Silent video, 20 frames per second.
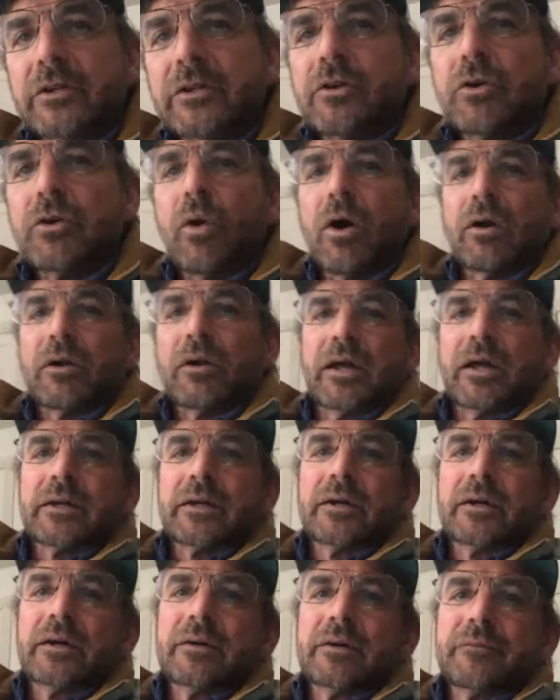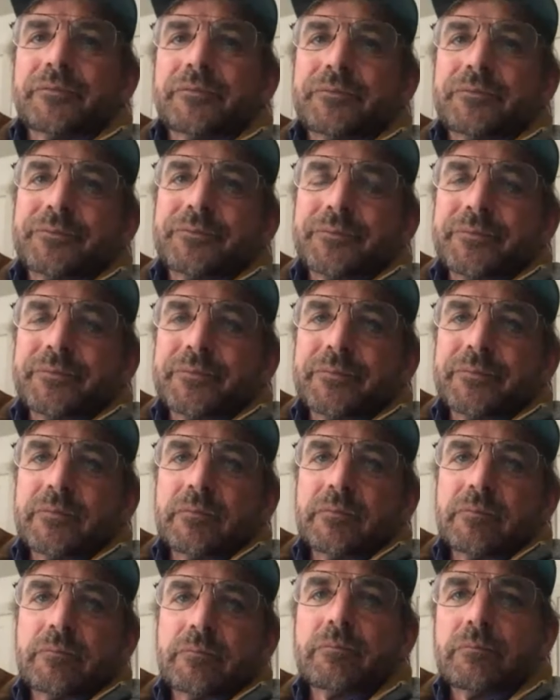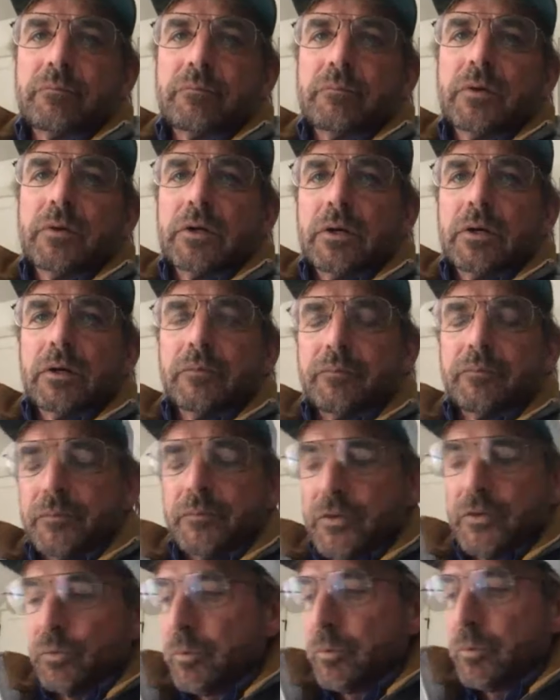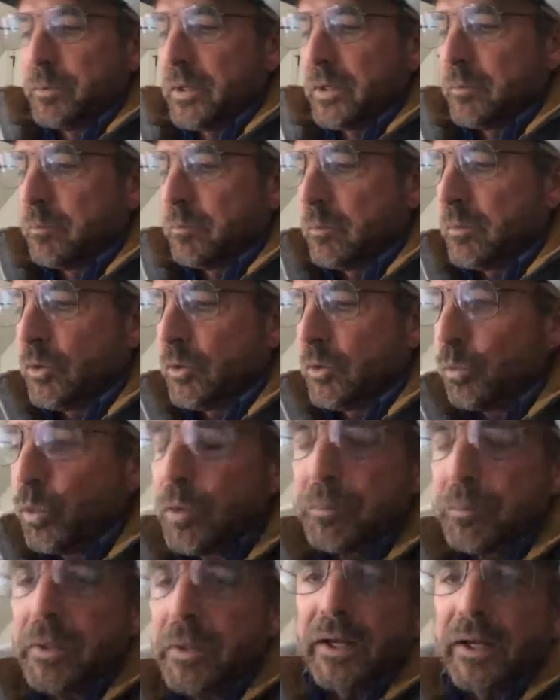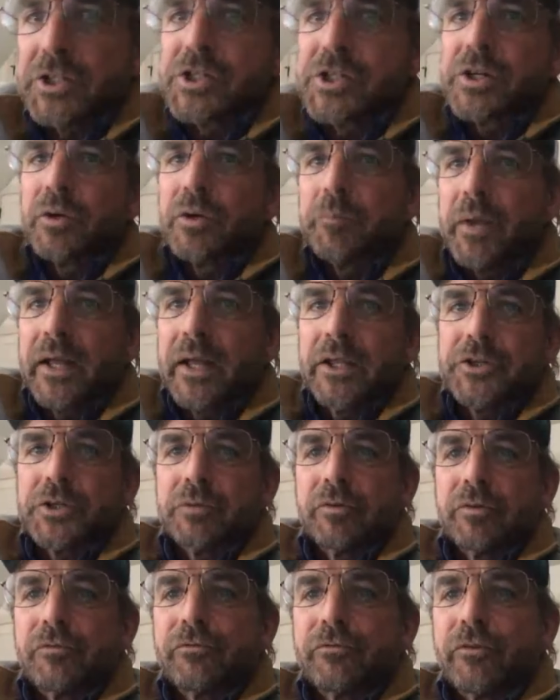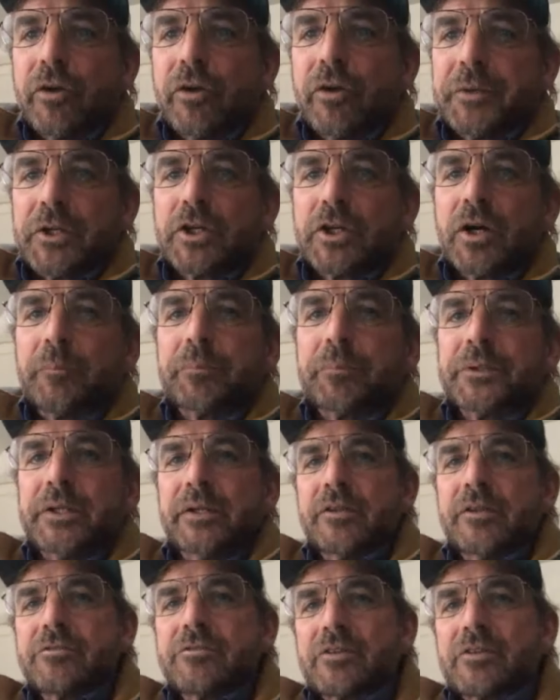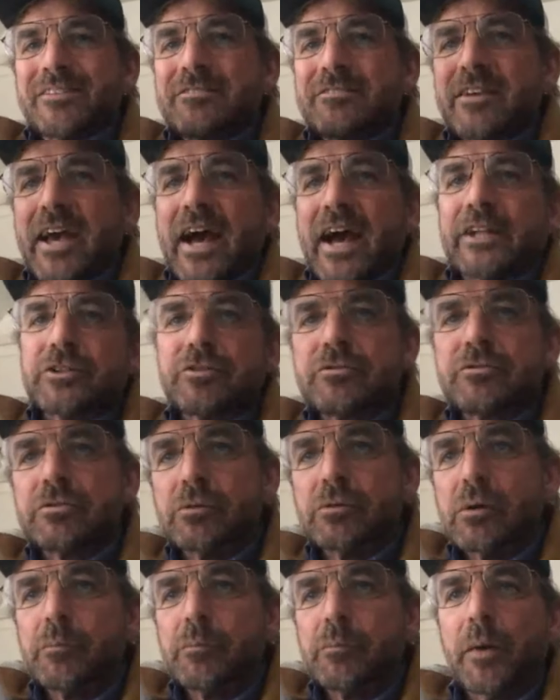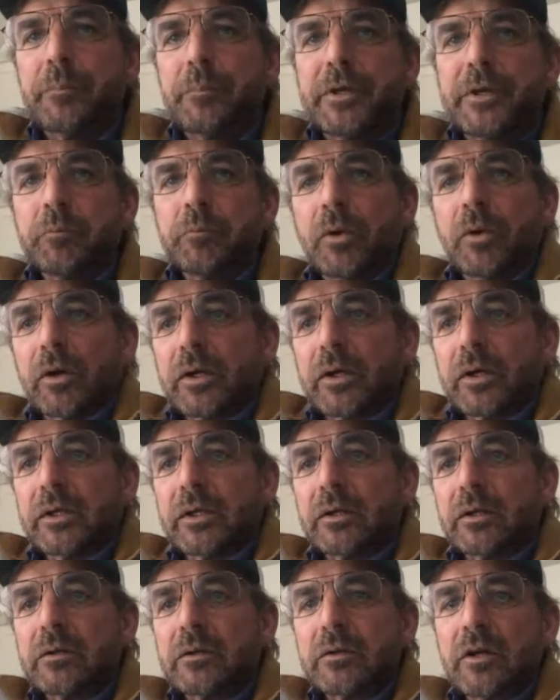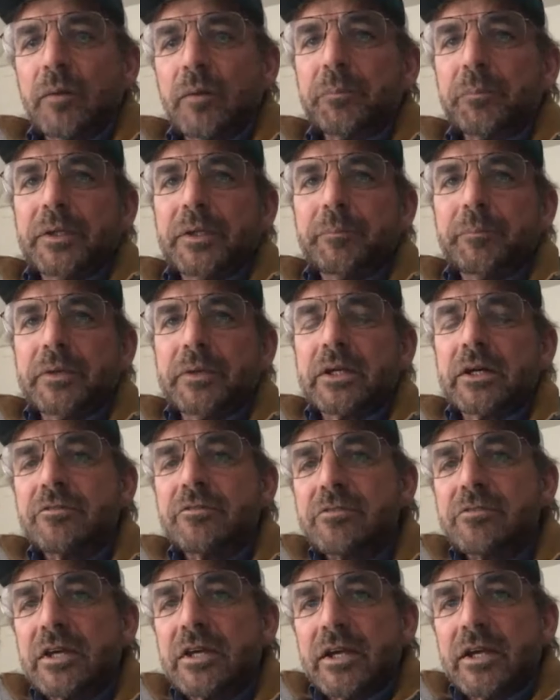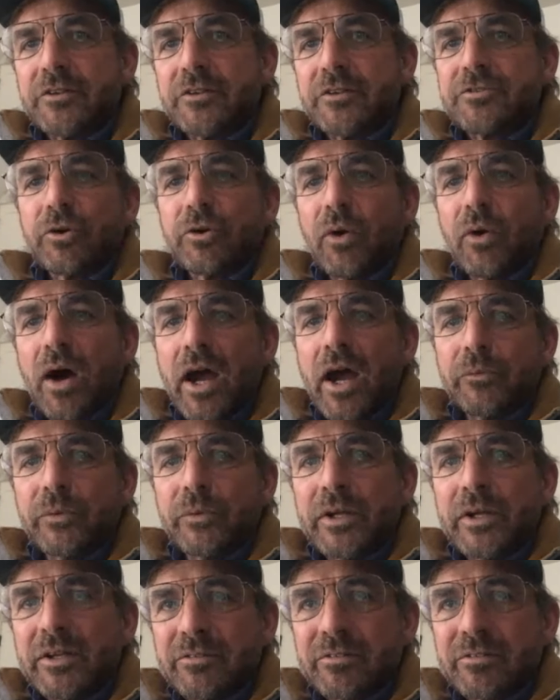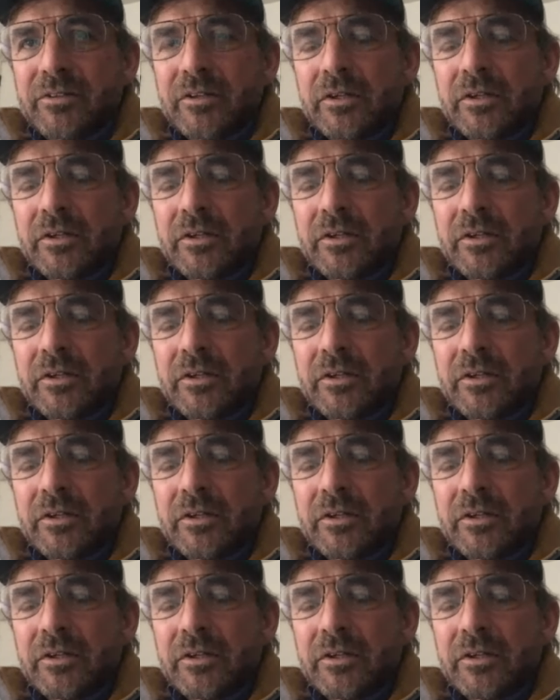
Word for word: And you are like a, uh, you would be you would be like a general manager of a farming company that's attached to a, a big marketing company because it's so high risk